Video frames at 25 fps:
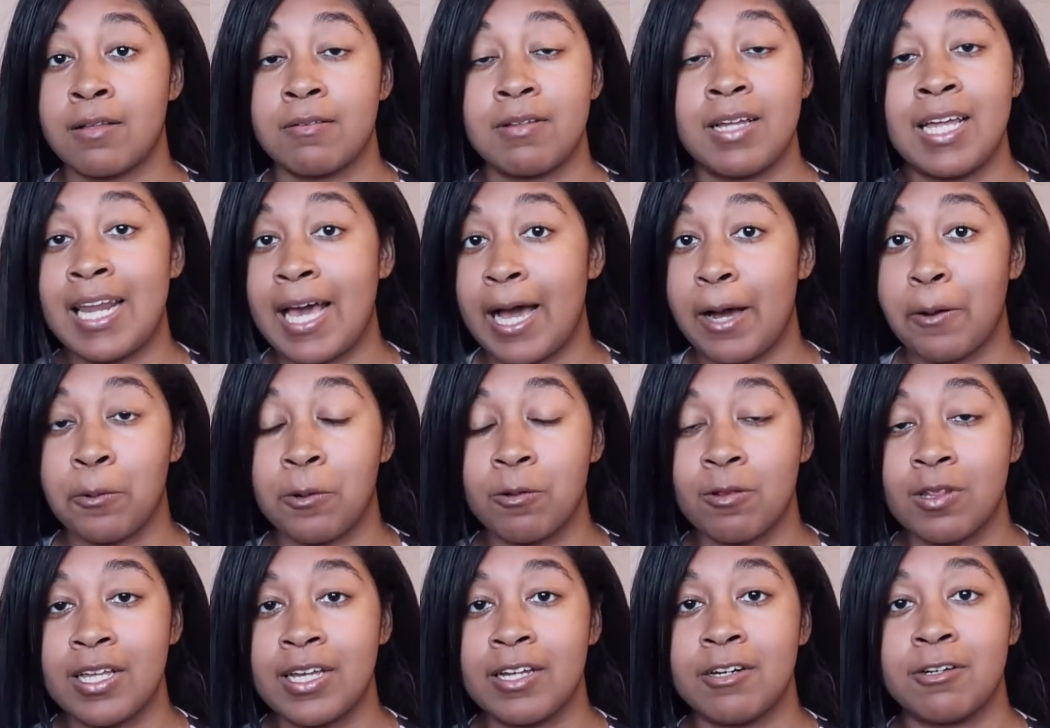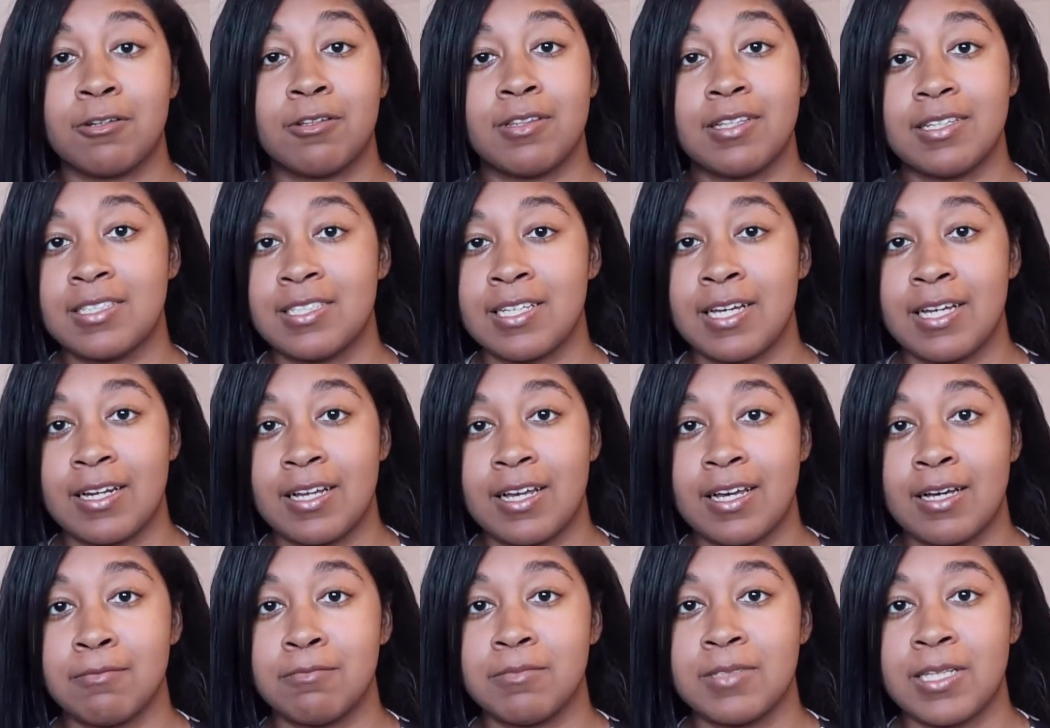an hour later the sun
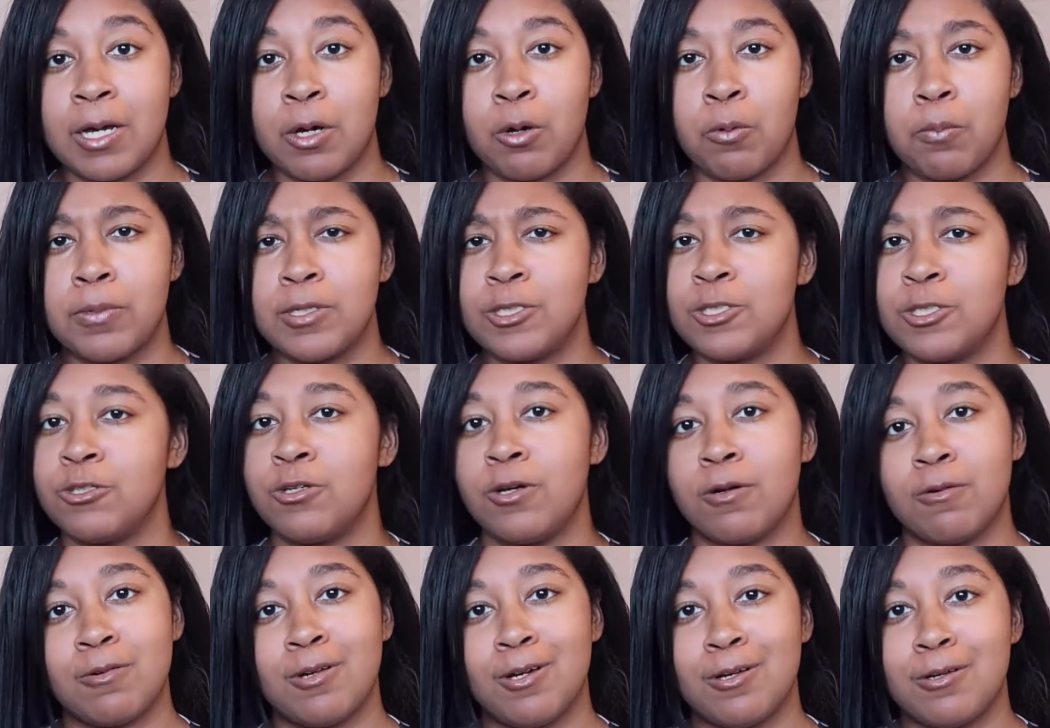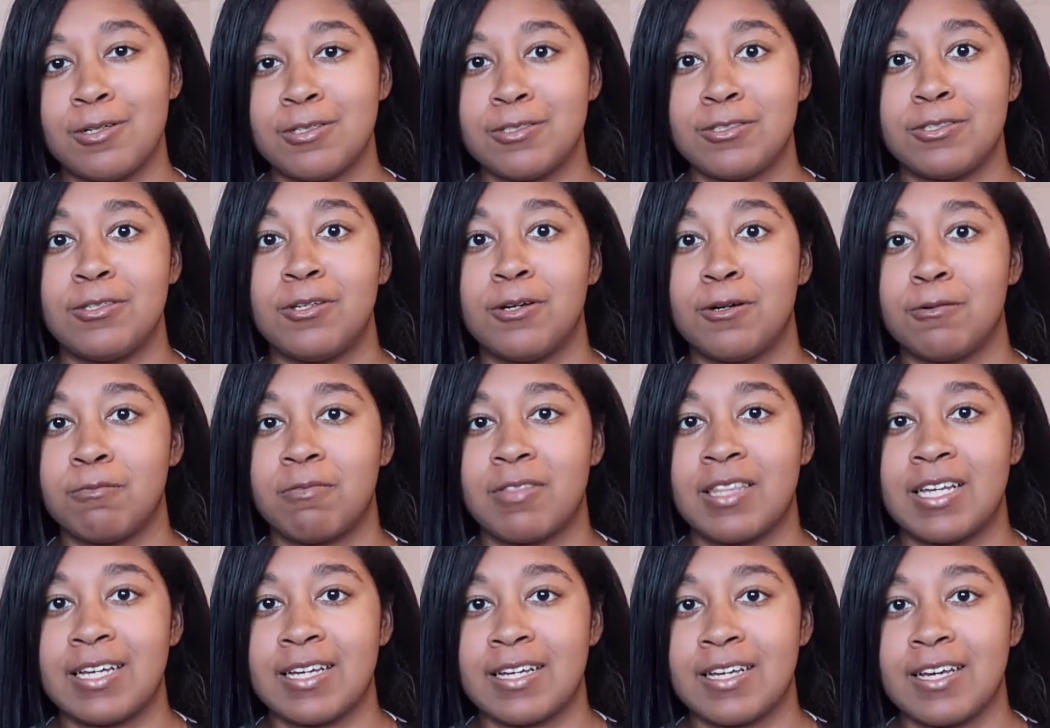comes out, but you don't notice, you don't
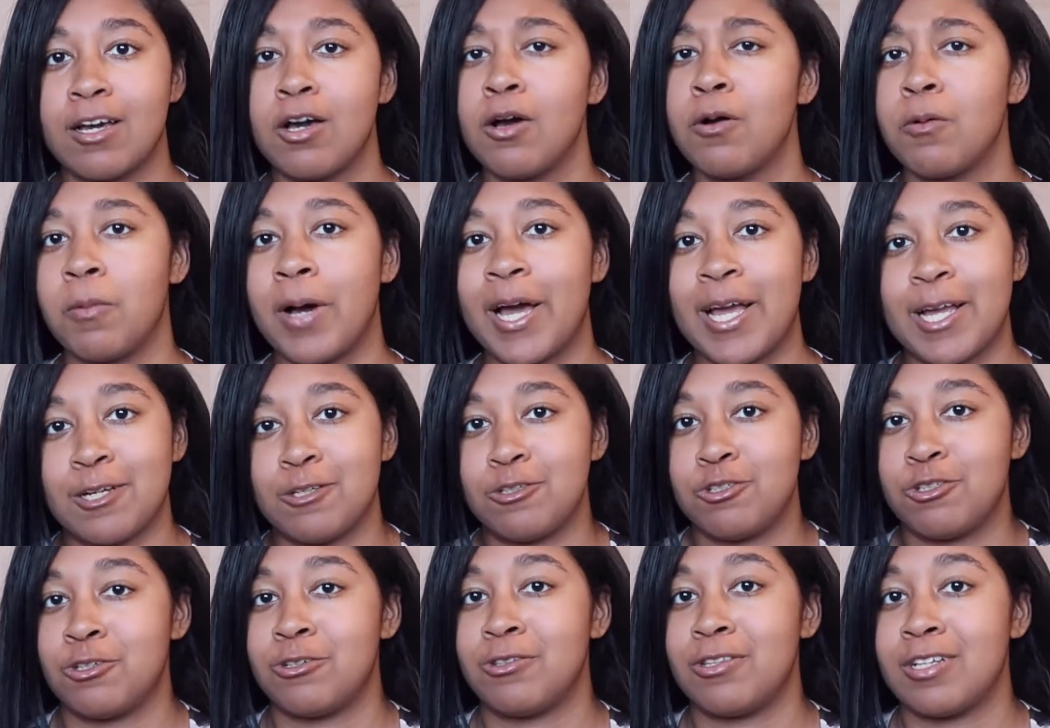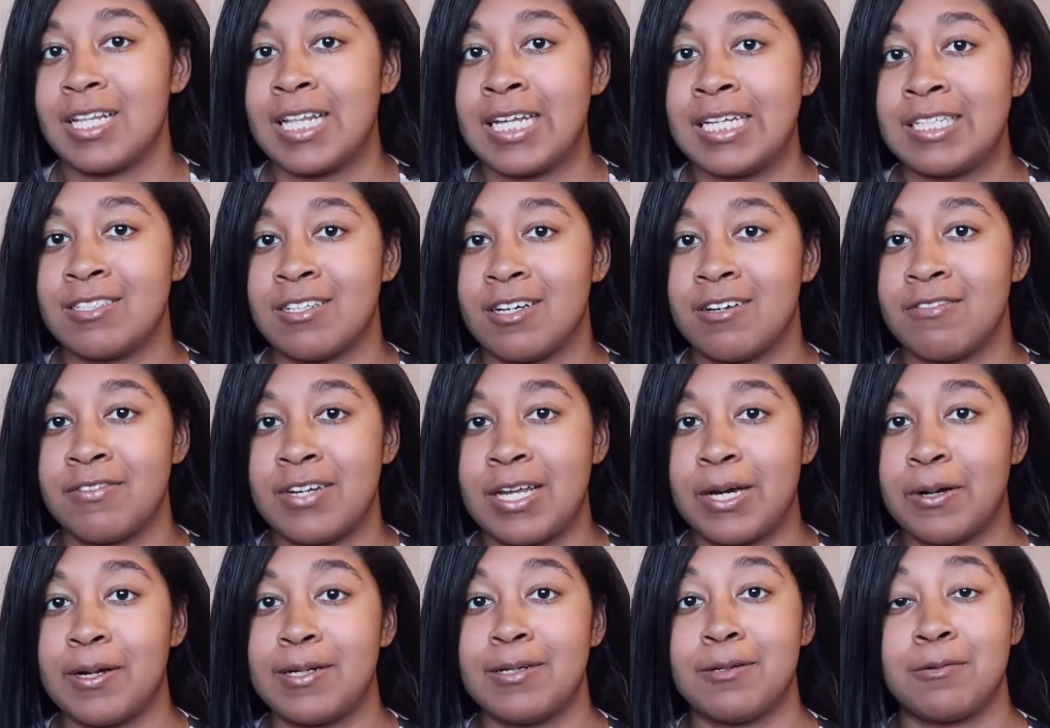think, oh, I can turn the lights off
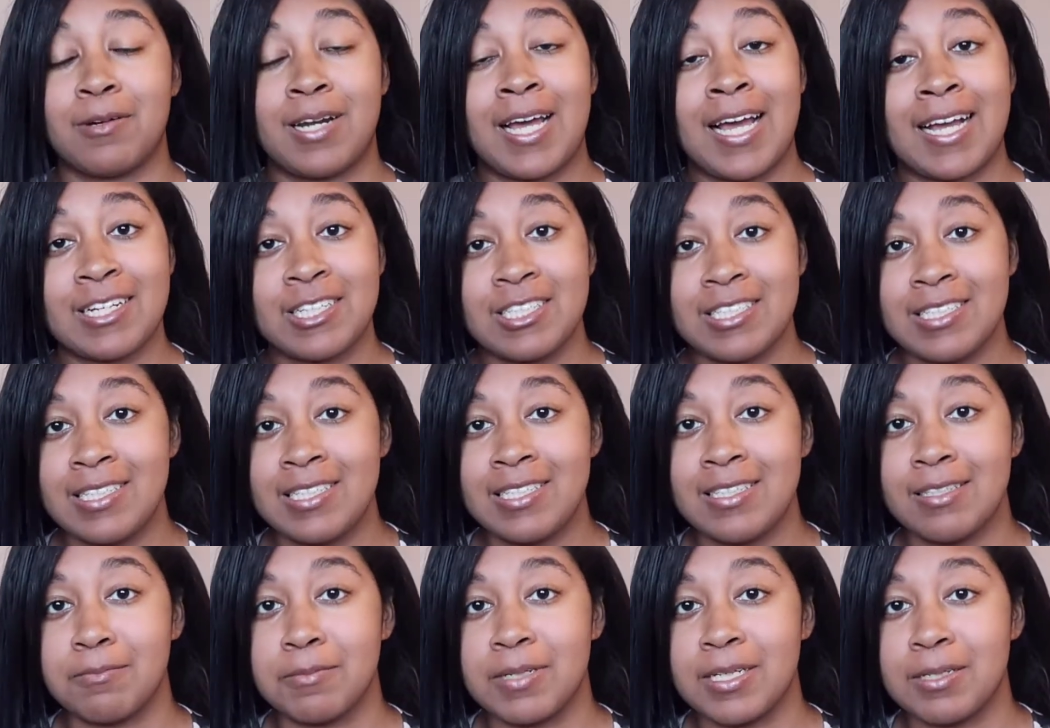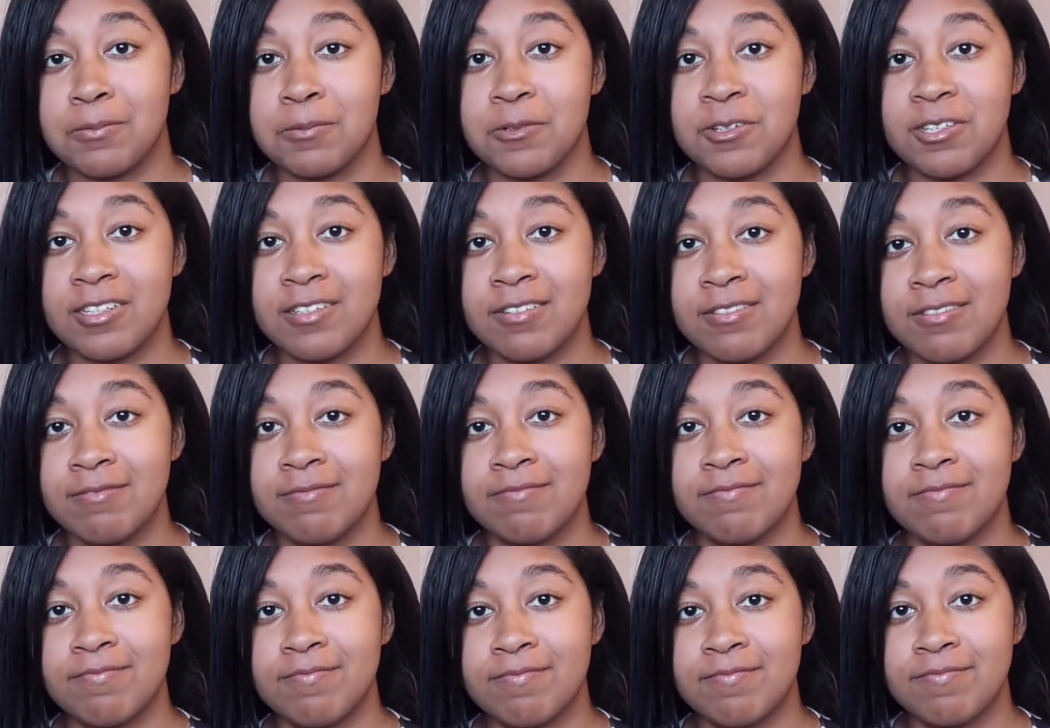now, I don't actually need them anymore.
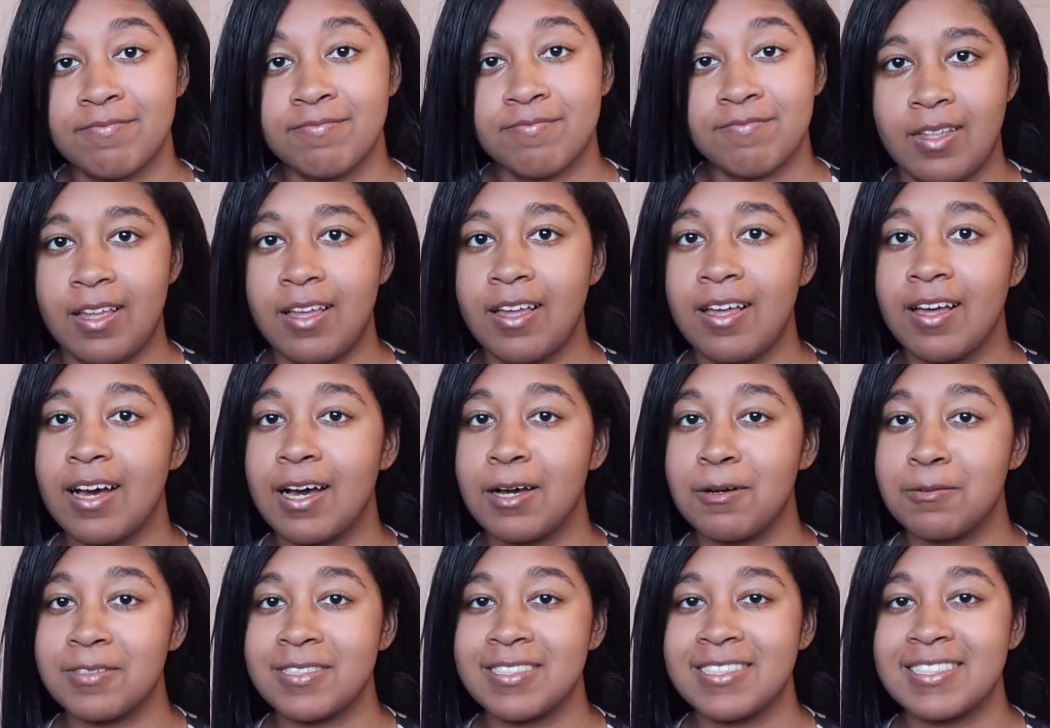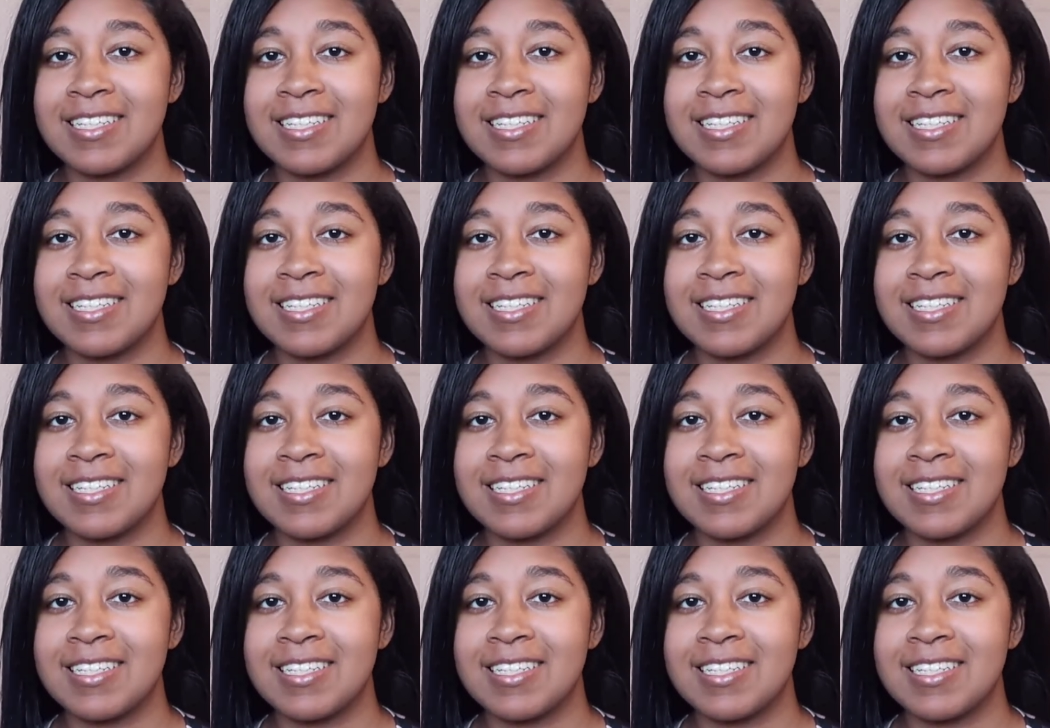I will